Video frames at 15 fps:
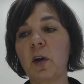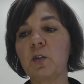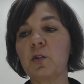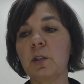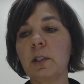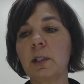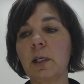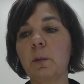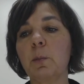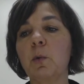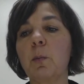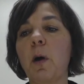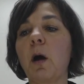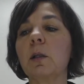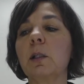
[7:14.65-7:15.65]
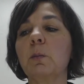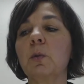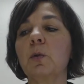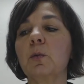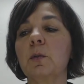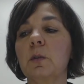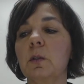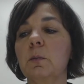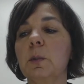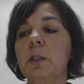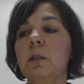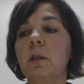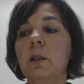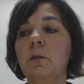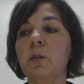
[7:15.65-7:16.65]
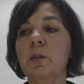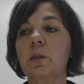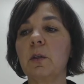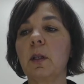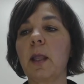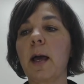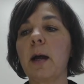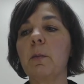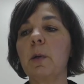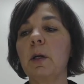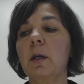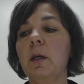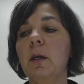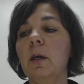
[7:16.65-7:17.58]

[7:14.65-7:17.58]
freshest sample possible to be delivered to the lab.